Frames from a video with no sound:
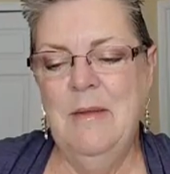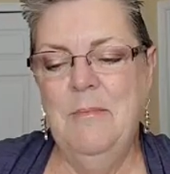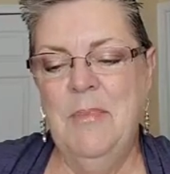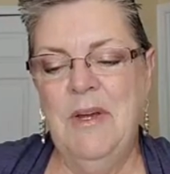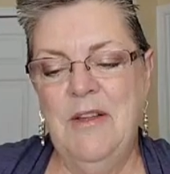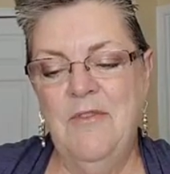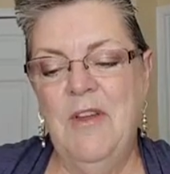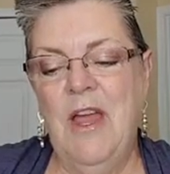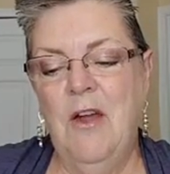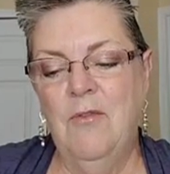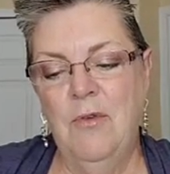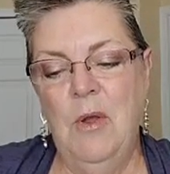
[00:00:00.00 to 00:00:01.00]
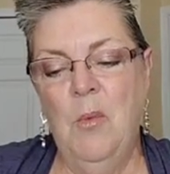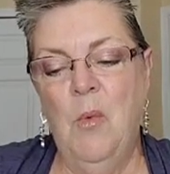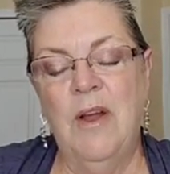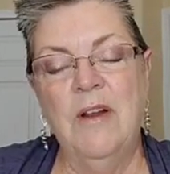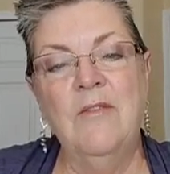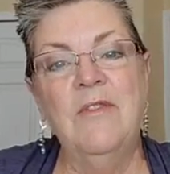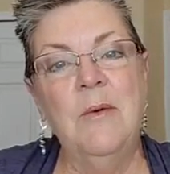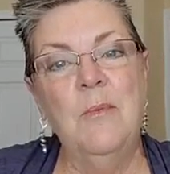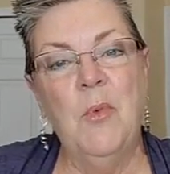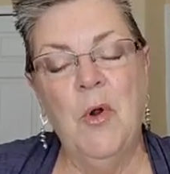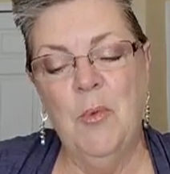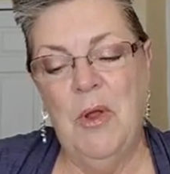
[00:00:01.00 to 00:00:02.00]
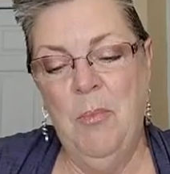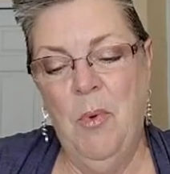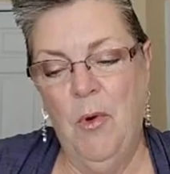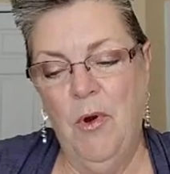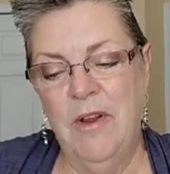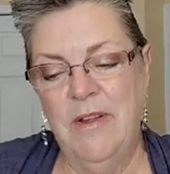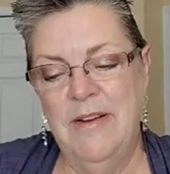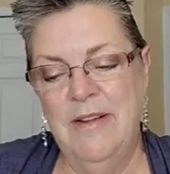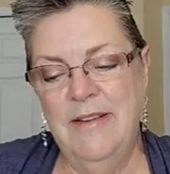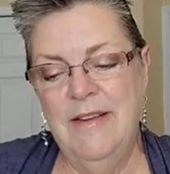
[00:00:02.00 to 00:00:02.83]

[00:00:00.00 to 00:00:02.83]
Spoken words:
but if every one of them were reported,